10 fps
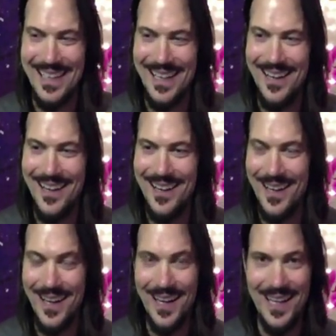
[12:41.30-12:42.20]

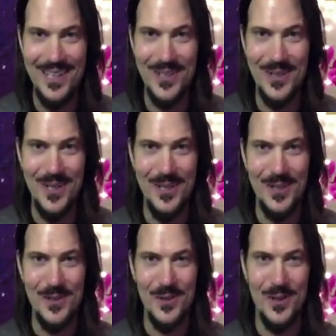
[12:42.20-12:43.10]
I had
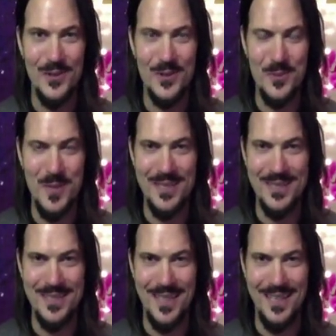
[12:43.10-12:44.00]
a, a, a
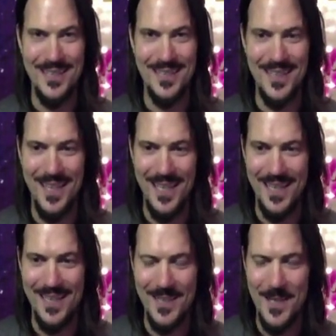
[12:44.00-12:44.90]
tremendous day today,
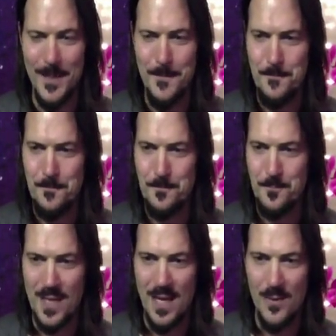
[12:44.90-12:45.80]
and uh,
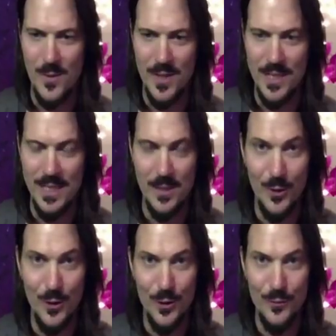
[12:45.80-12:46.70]
I want to thank
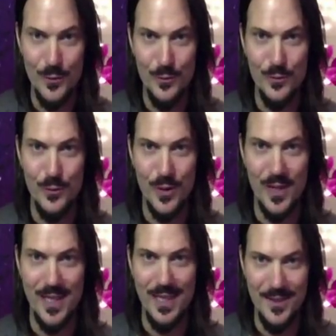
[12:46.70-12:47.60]
all of you for the
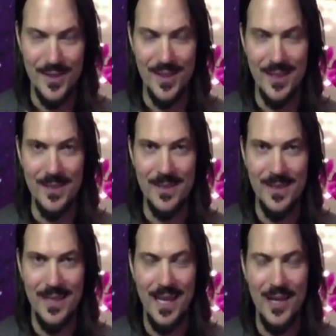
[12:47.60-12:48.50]
healing
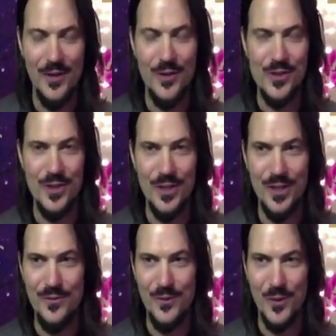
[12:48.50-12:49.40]

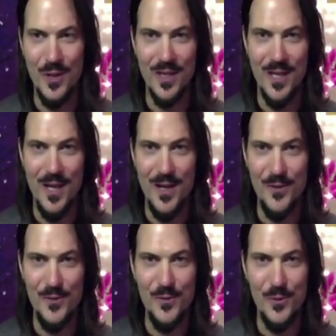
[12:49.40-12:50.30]
energy, for the
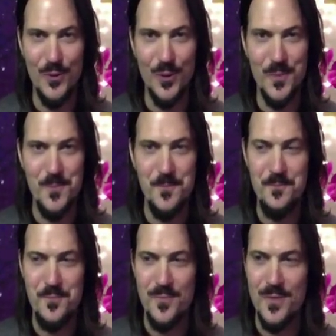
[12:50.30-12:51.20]
love, for
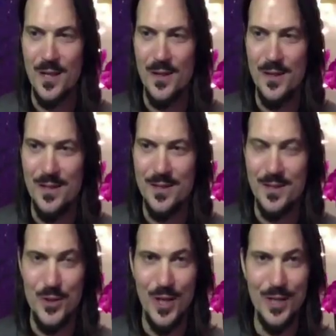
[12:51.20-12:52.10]
the
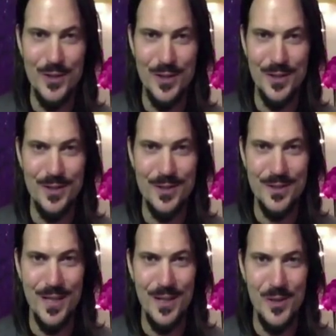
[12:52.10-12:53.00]
suggestions
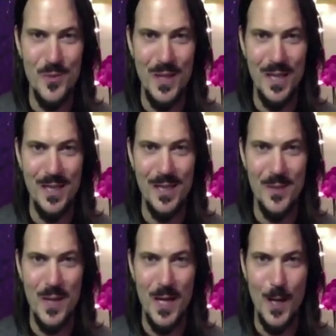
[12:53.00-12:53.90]
that you make
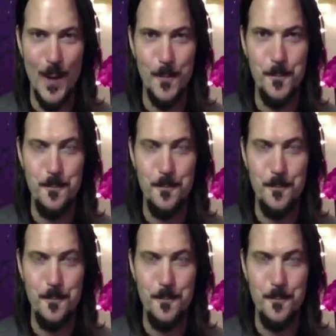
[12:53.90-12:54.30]
about